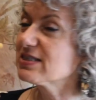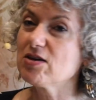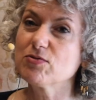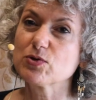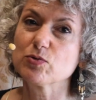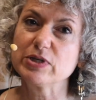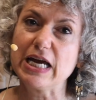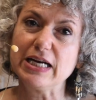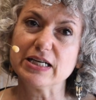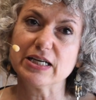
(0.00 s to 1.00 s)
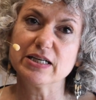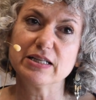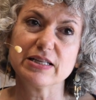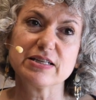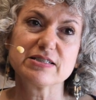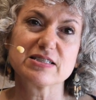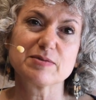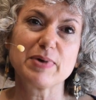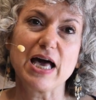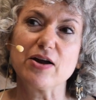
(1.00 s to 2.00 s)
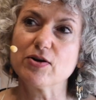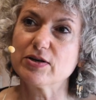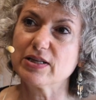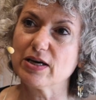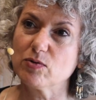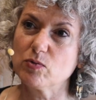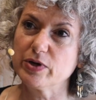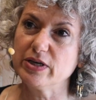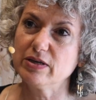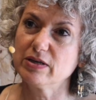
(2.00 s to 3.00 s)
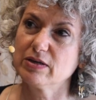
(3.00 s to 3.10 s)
self-created, then this is a pattern that we